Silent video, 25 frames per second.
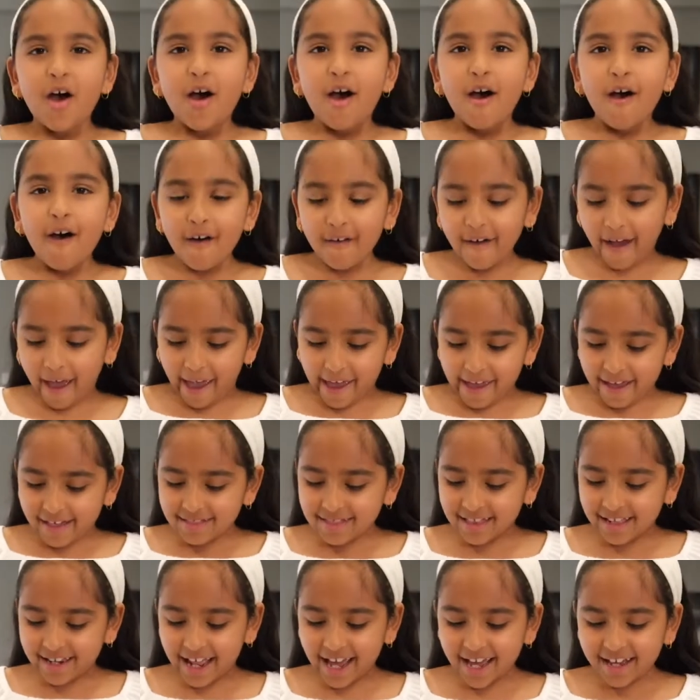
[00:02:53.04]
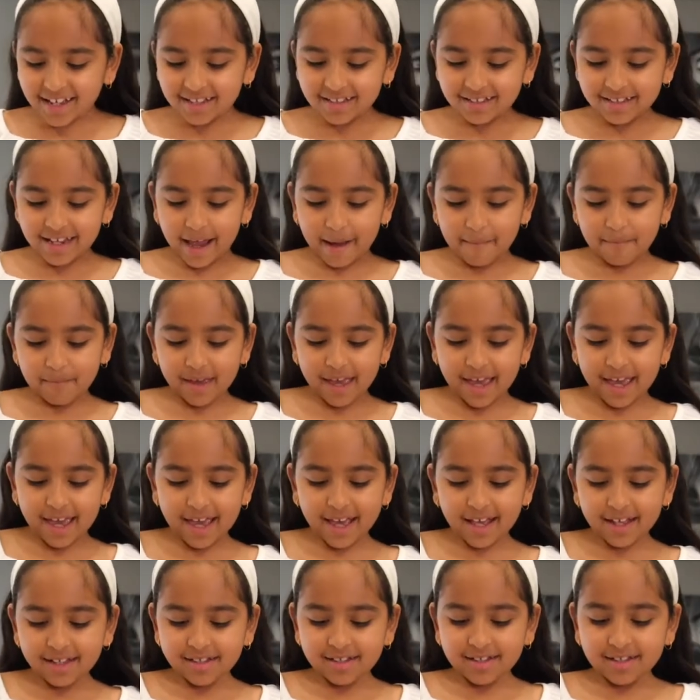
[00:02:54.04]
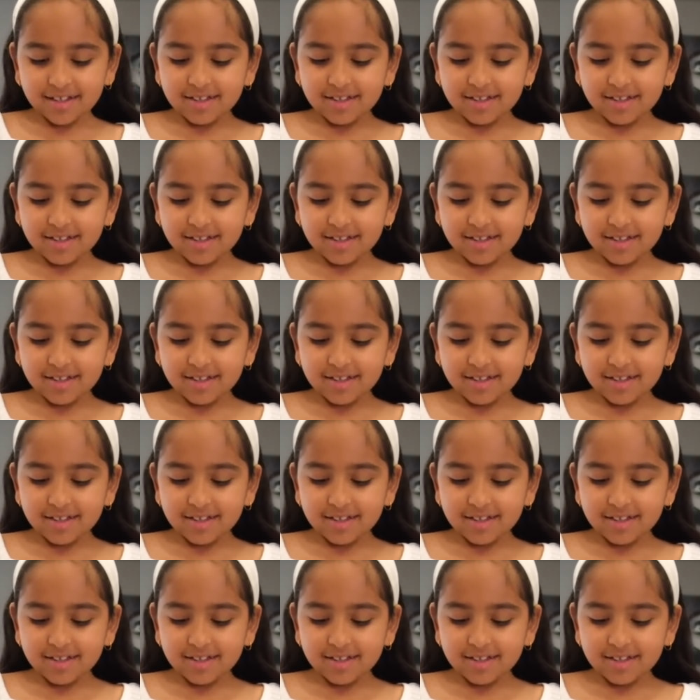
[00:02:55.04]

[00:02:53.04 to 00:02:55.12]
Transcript: Okay, the next step is